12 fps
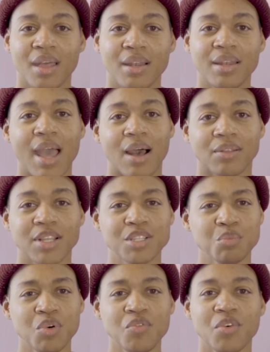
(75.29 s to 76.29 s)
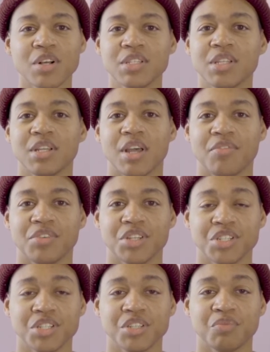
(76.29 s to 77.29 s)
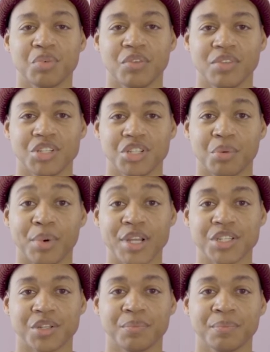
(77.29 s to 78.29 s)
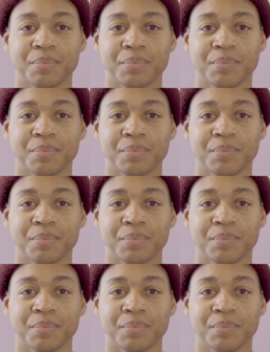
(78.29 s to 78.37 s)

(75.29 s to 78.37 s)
Now, let's move on to the definitions of privilege and oppression.